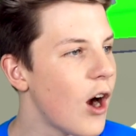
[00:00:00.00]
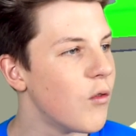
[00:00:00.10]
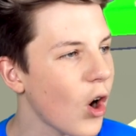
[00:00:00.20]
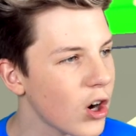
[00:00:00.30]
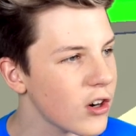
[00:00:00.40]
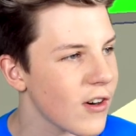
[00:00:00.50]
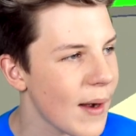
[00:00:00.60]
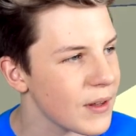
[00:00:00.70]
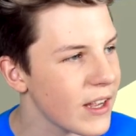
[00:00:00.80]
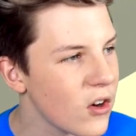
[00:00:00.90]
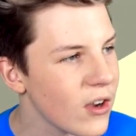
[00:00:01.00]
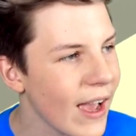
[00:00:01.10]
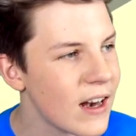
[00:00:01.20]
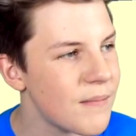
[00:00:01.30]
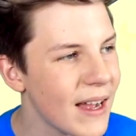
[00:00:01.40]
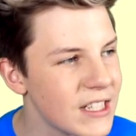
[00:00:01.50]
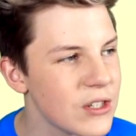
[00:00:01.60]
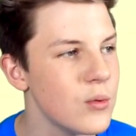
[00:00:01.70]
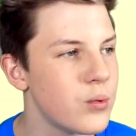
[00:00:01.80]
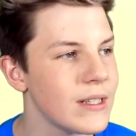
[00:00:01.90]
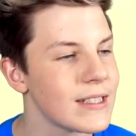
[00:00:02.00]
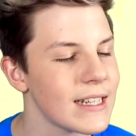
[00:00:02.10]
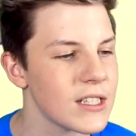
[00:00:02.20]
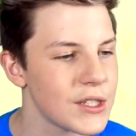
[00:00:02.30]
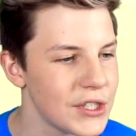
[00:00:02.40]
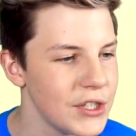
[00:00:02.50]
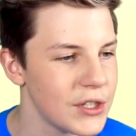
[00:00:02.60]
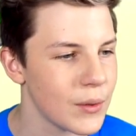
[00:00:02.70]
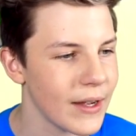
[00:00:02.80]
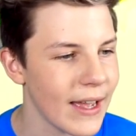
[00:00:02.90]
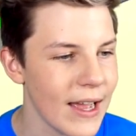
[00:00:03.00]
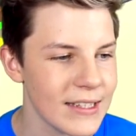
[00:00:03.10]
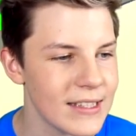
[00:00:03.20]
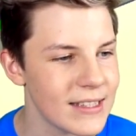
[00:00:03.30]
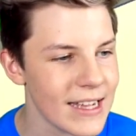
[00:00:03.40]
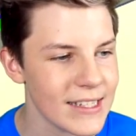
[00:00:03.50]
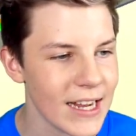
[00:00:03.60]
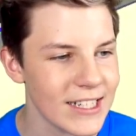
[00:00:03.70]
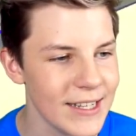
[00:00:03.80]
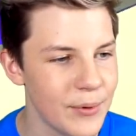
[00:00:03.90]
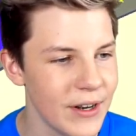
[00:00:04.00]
a rocket grappling hook, and a magical princess chew toy, guys. That's actually